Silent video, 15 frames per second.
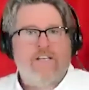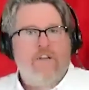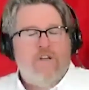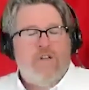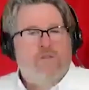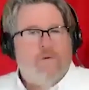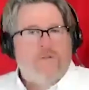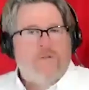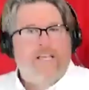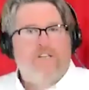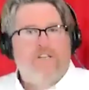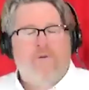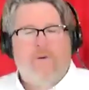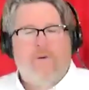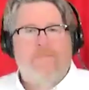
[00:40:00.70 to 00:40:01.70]
So
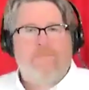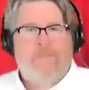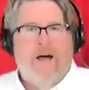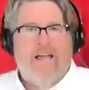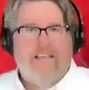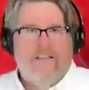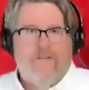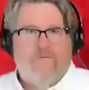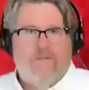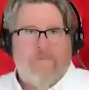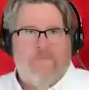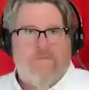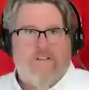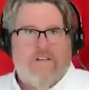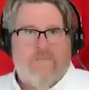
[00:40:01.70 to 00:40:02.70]
unless you have buy-in
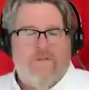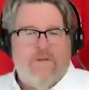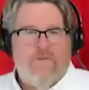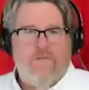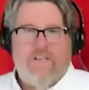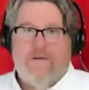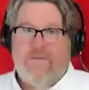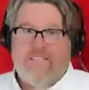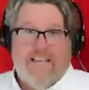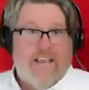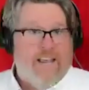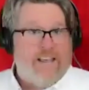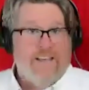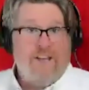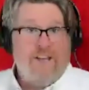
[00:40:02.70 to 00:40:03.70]
from the community saying,